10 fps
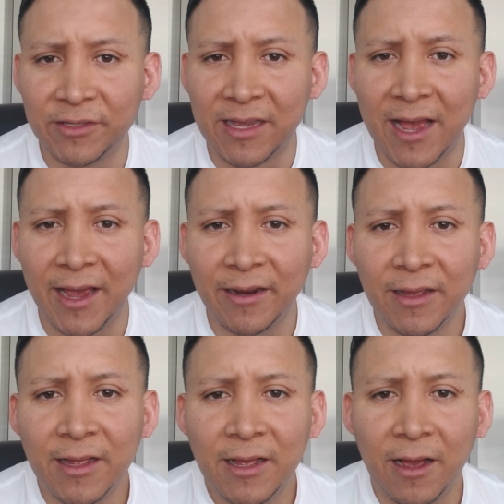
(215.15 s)
side,
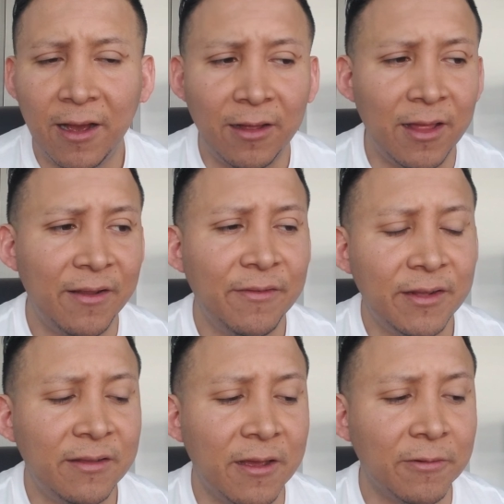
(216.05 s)
uh, a lot of
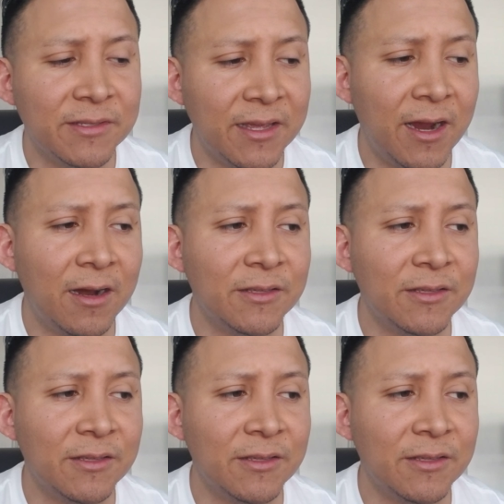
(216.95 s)
it uh, was there.